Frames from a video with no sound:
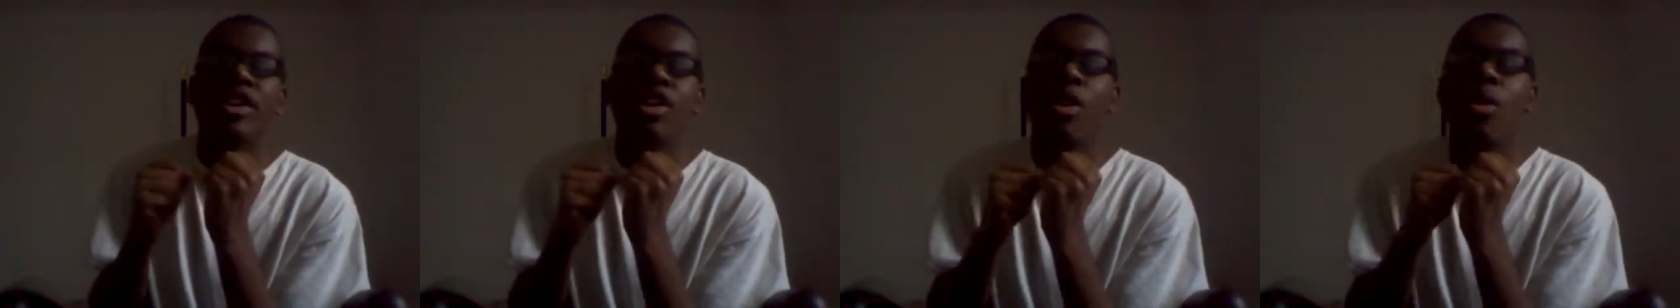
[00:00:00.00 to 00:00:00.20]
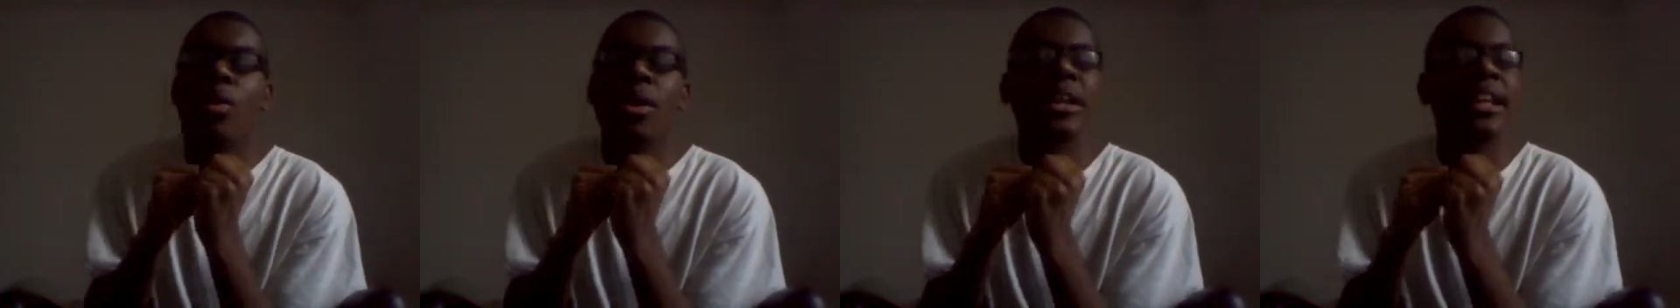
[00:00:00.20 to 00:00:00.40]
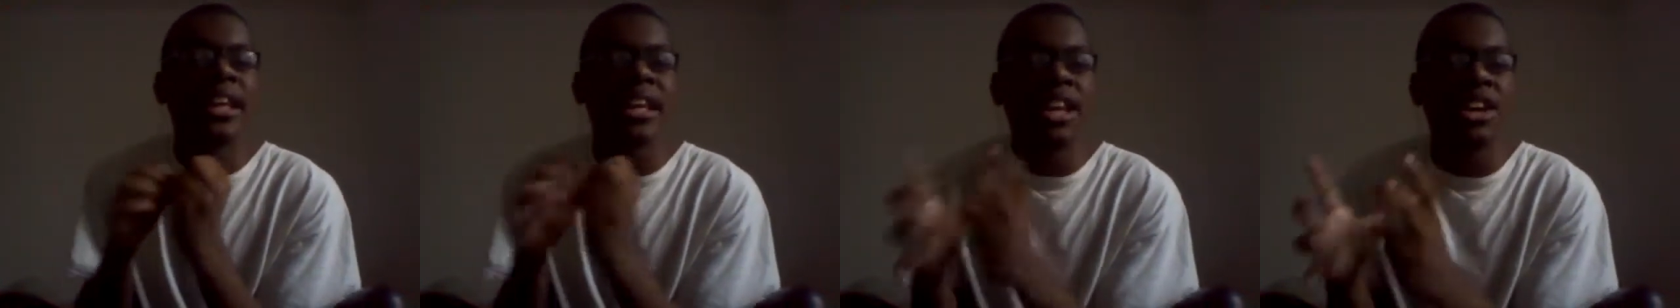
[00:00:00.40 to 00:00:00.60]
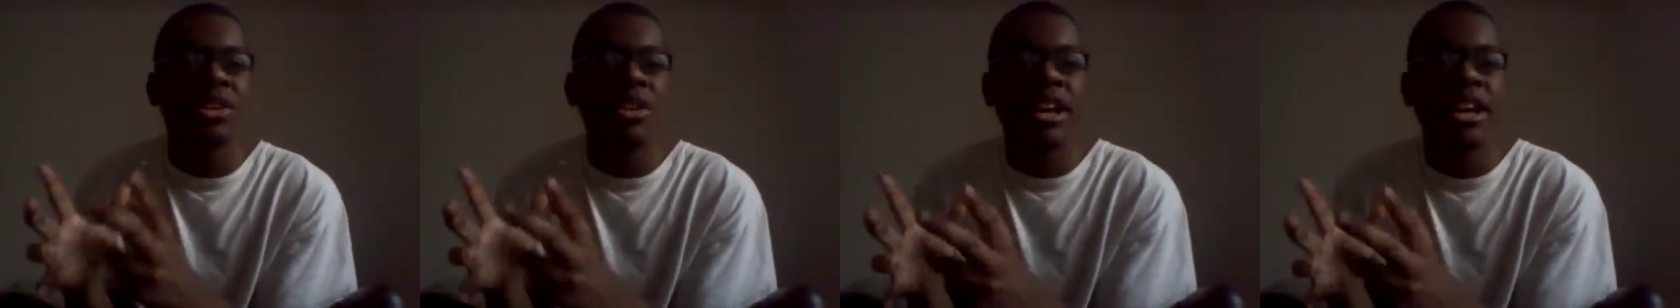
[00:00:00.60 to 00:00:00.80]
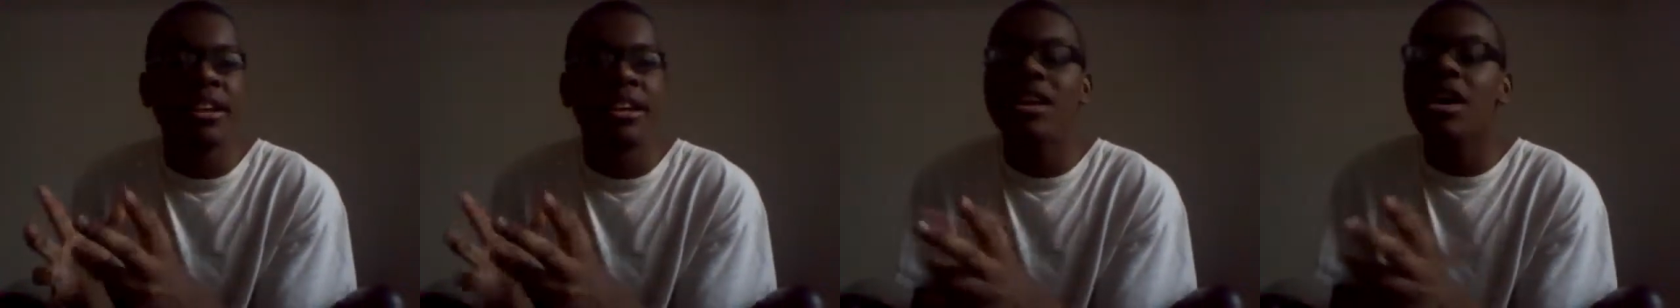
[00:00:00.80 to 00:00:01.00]
But if you
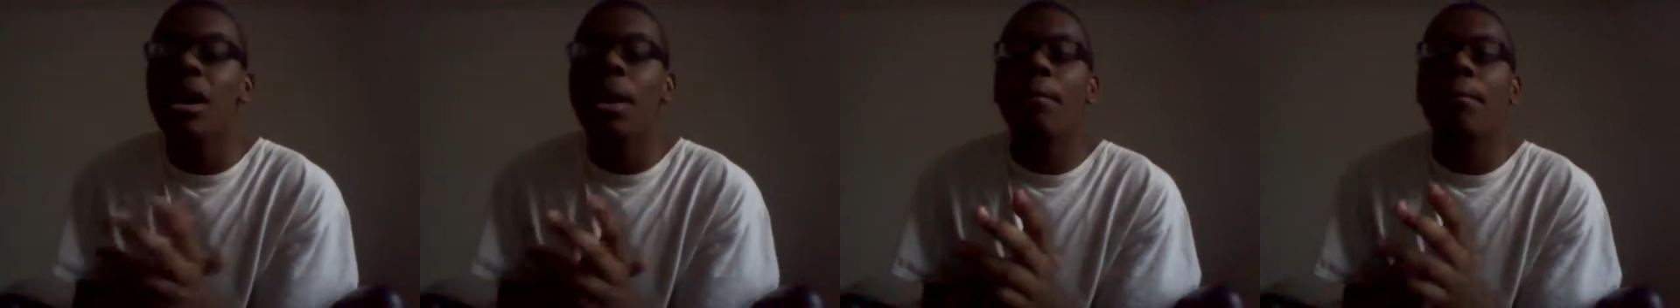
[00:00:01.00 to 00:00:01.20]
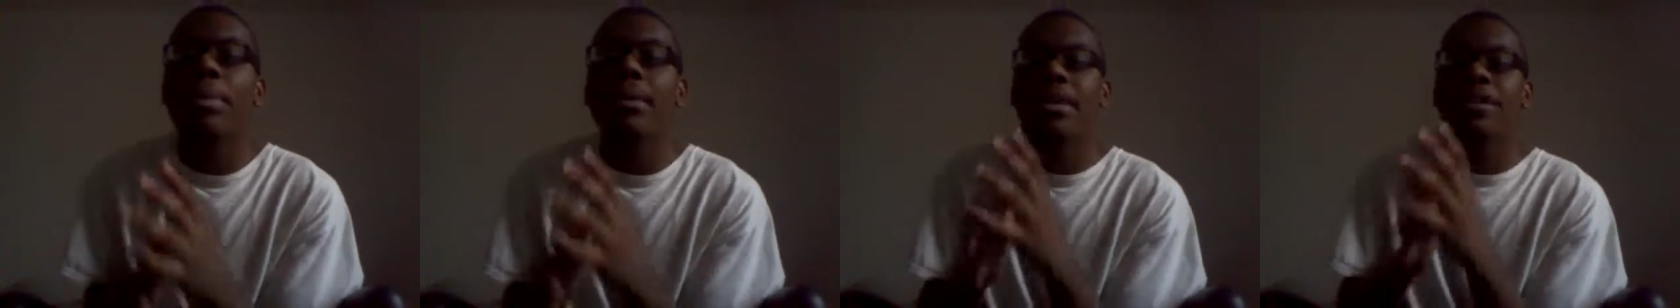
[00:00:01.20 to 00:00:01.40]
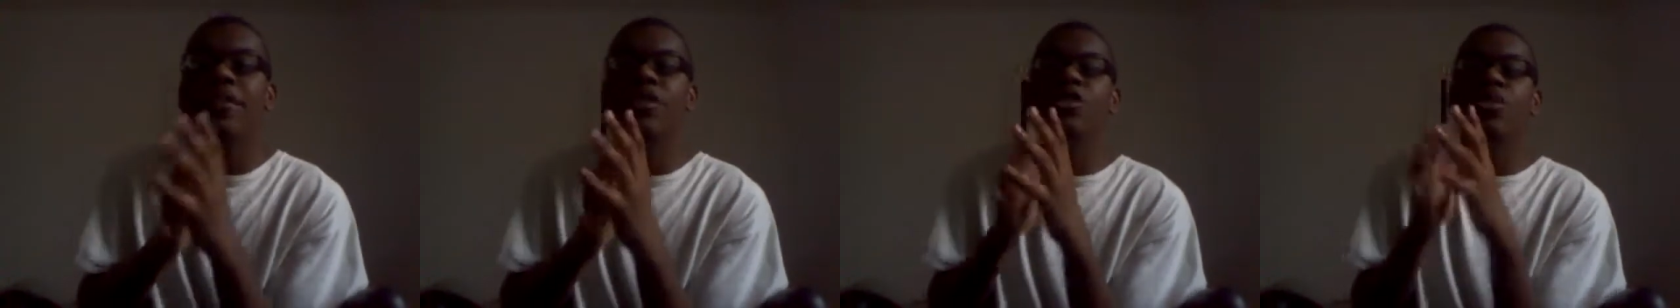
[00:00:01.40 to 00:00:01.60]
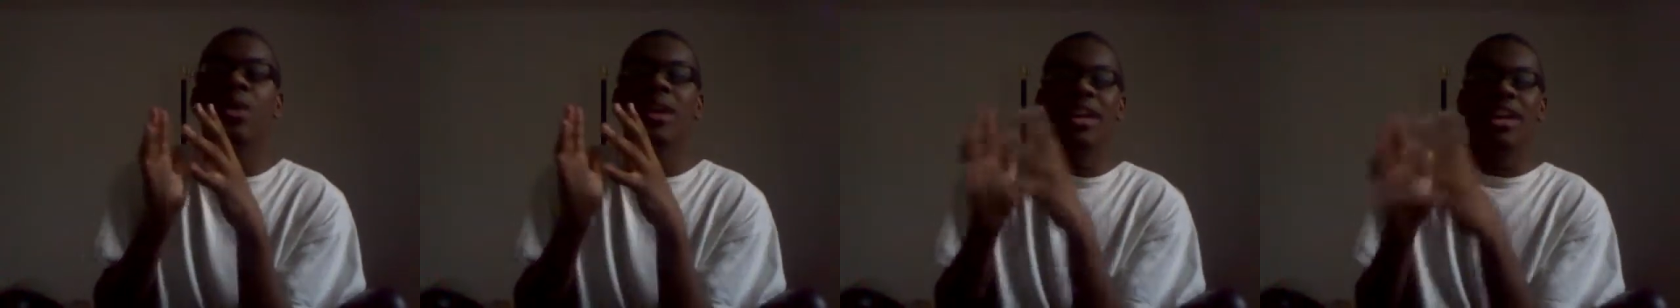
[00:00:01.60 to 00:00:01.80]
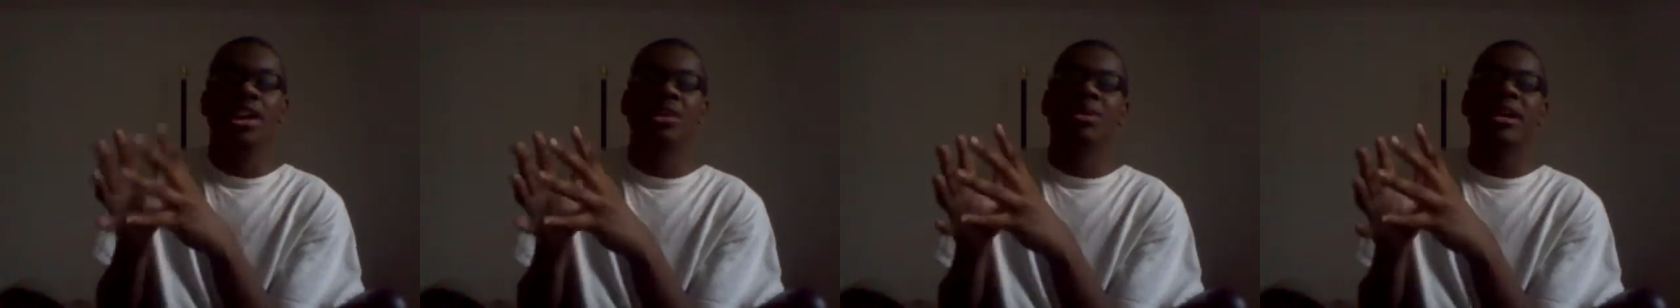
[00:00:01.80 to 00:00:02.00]
hear it, you will
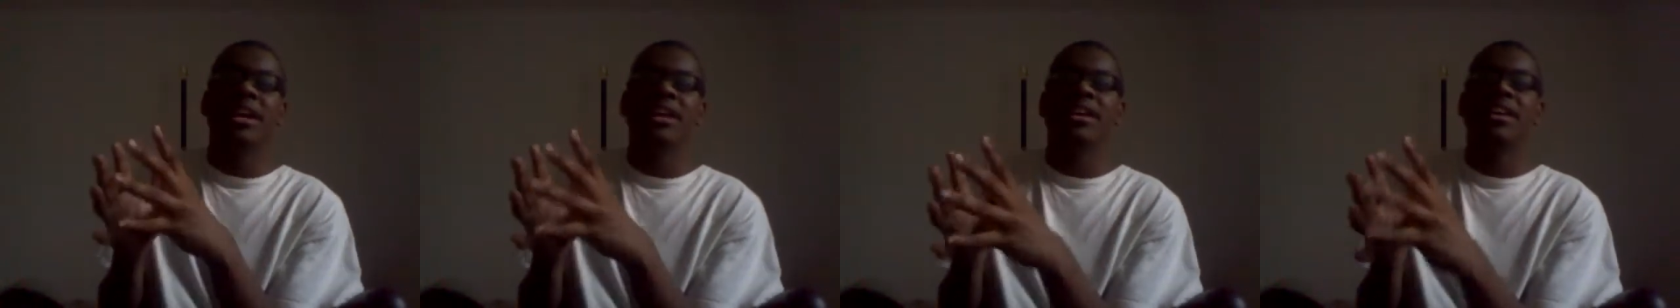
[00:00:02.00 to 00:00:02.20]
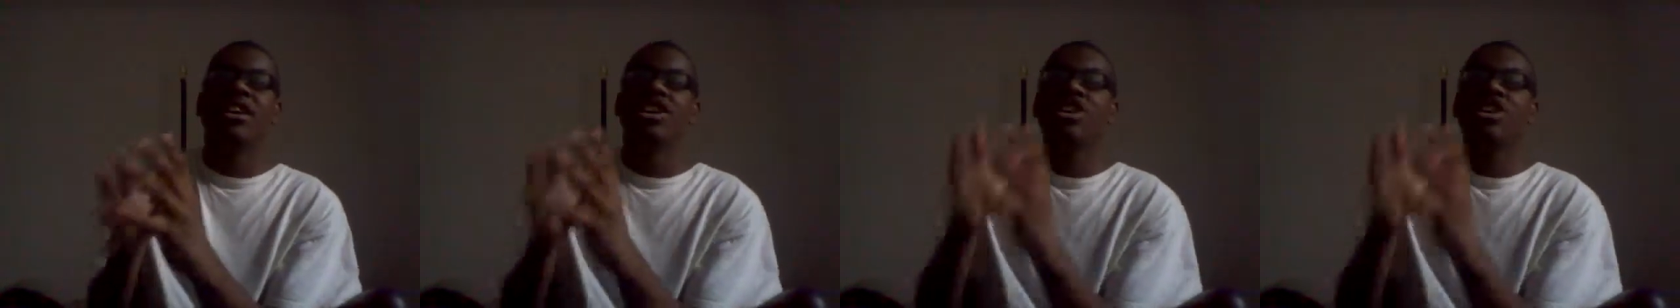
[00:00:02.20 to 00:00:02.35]
instantly